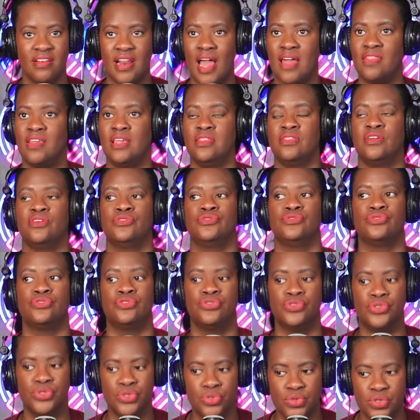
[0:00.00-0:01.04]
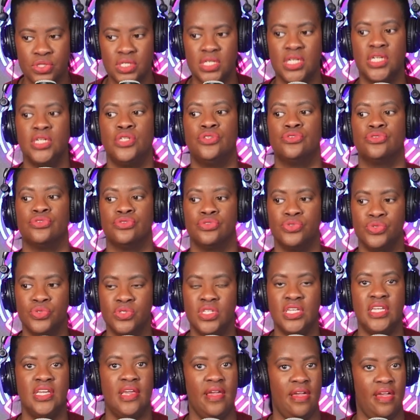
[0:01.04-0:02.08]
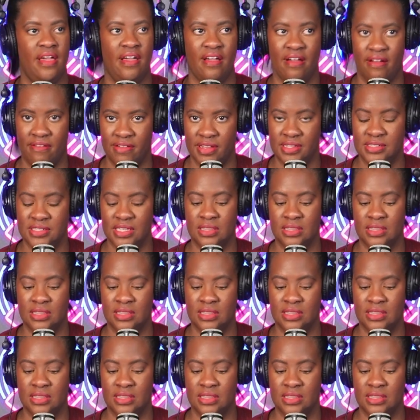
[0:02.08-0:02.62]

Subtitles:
I think they're truly, truly Karens.